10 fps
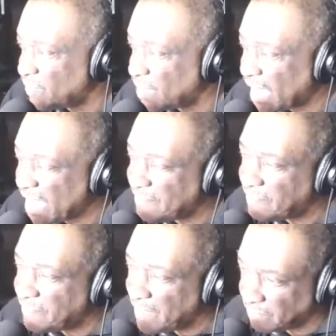I
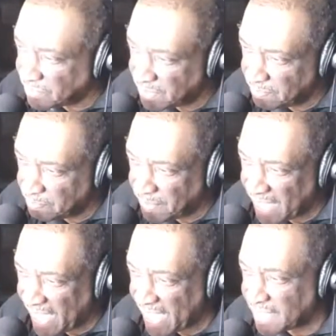felt
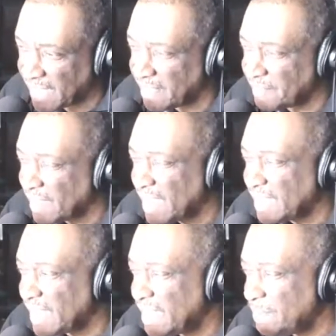bad.
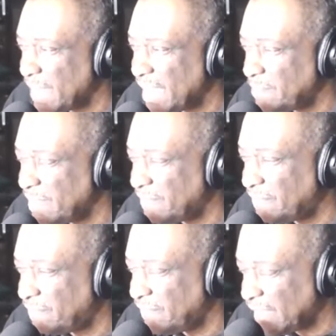He made me
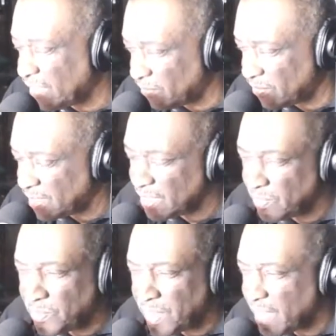feel.
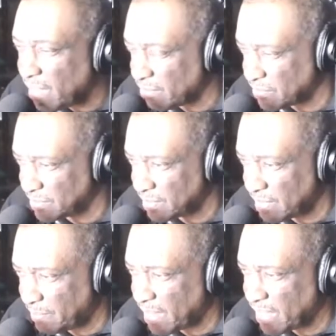Who cares
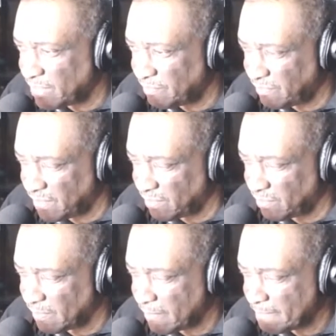about how you feel?
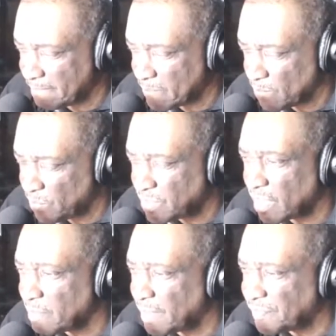We're
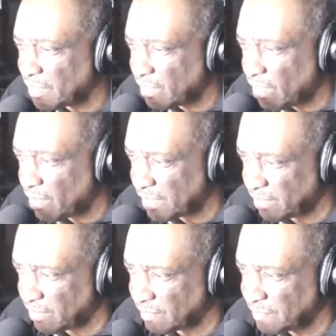talking about the law
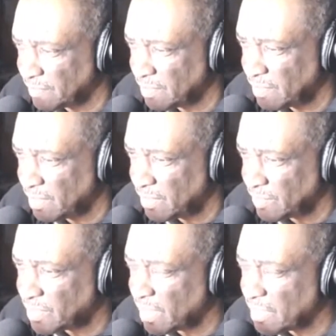here.
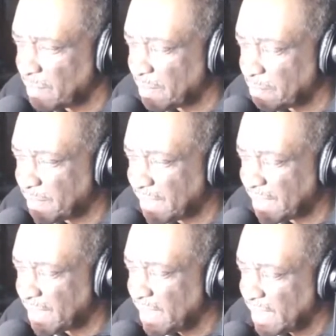We're talking about
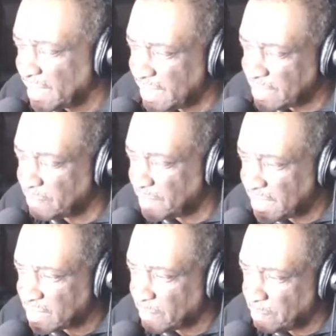these
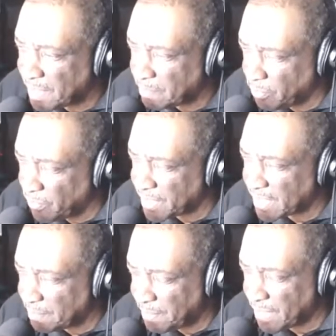are big boy
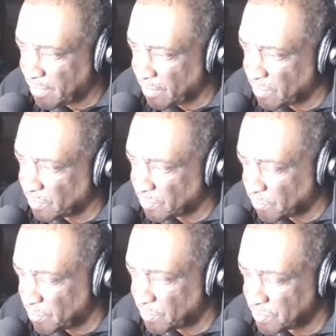and big girl
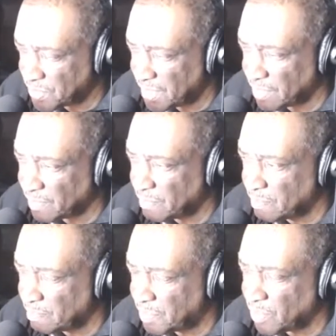rules here.
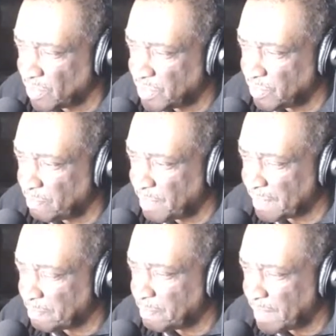Put on your big
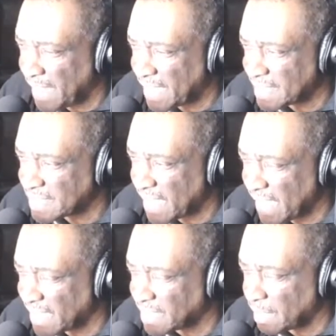pants
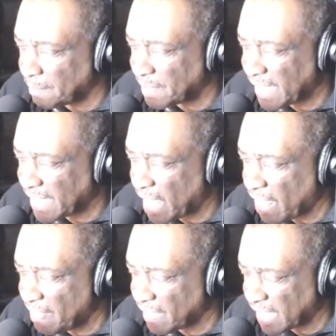and play
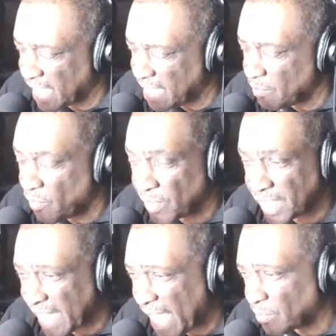the game or
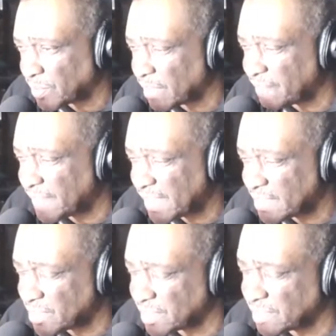get out of the
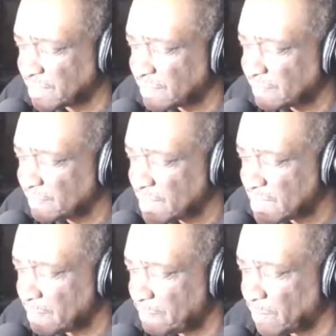kitchen.
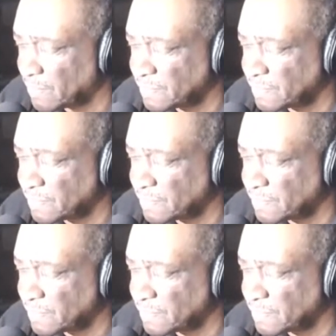Simple.